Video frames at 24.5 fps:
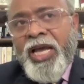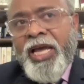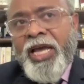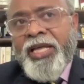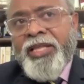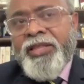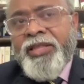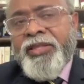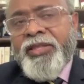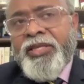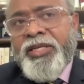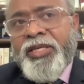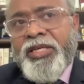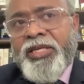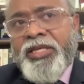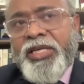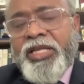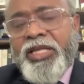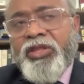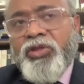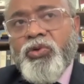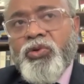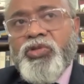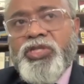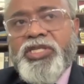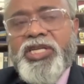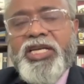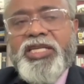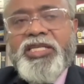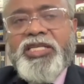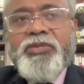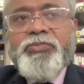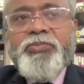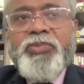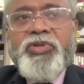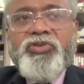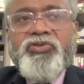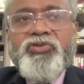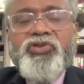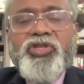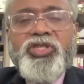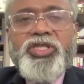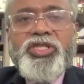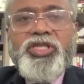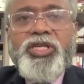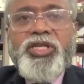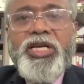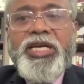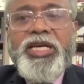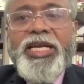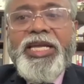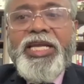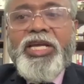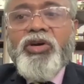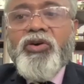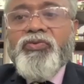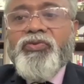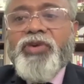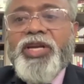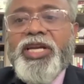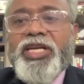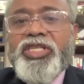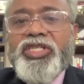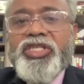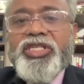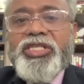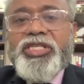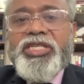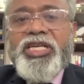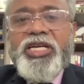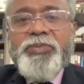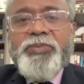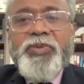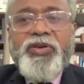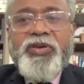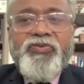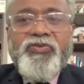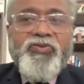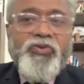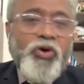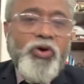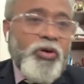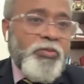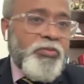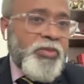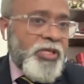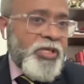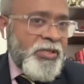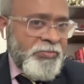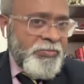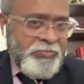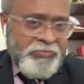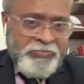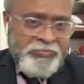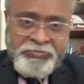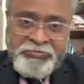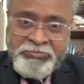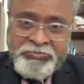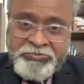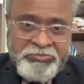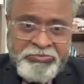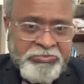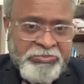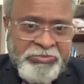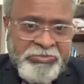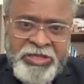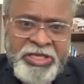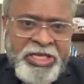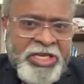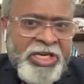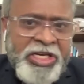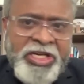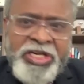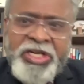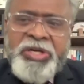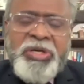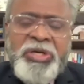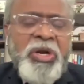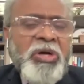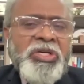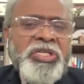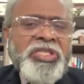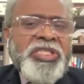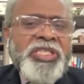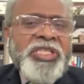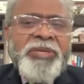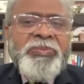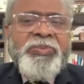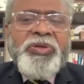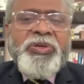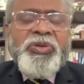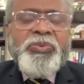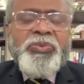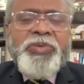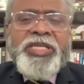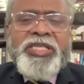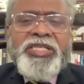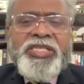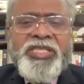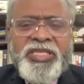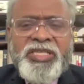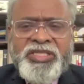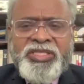and the enthusiasm with which the League of Nations had been formed did not seem to be